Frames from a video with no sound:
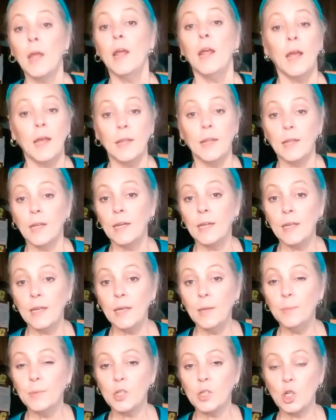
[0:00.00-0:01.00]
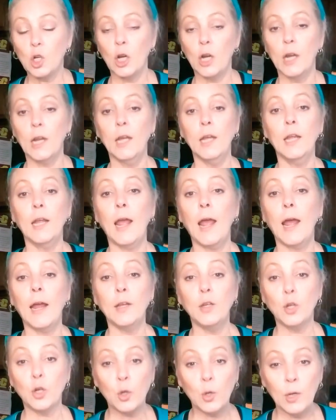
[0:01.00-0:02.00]
and then keep stirring it. Add
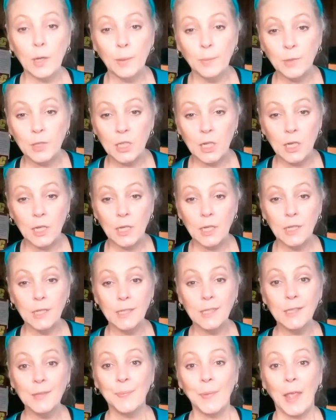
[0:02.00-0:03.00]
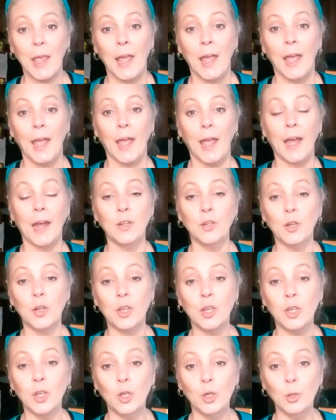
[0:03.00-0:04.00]
your cream cheese, add your
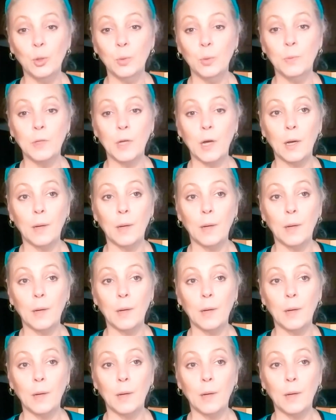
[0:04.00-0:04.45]
cubed